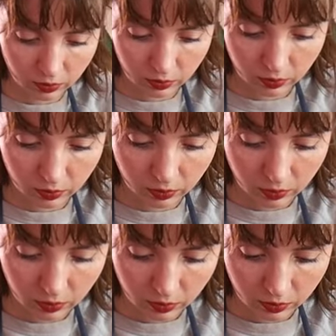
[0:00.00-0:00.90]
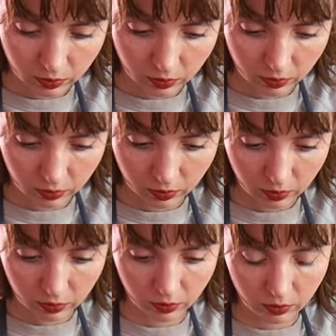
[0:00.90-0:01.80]

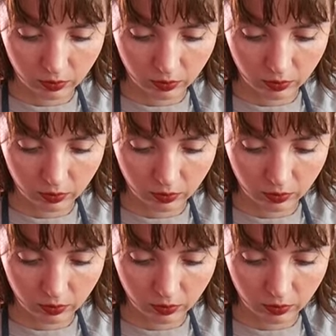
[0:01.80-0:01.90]
Nobody speaks.